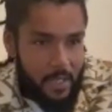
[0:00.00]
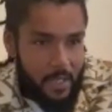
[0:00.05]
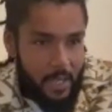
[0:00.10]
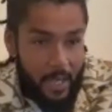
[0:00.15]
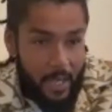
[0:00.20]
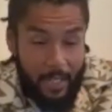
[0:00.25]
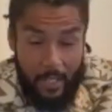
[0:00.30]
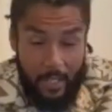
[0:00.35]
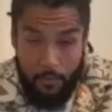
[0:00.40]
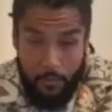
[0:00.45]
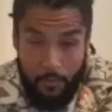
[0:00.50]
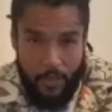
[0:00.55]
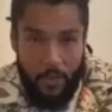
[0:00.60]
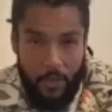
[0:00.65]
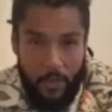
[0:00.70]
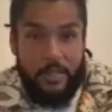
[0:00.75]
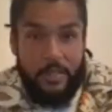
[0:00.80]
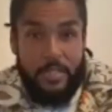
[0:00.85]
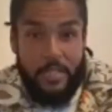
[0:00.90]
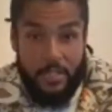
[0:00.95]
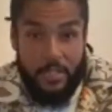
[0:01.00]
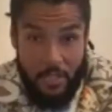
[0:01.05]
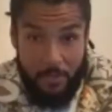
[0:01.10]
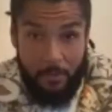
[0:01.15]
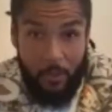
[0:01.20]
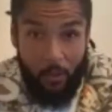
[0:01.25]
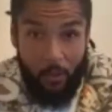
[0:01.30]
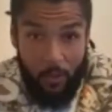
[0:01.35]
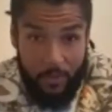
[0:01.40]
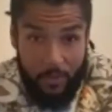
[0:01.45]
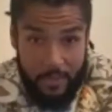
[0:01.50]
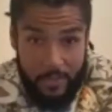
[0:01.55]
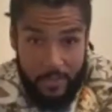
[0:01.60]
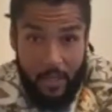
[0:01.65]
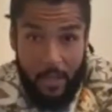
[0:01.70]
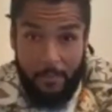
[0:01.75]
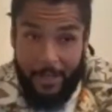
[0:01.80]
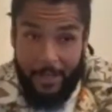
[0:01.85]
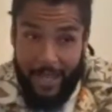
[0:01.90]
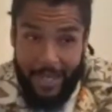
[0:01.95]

And I was going into the gym a lot at the time.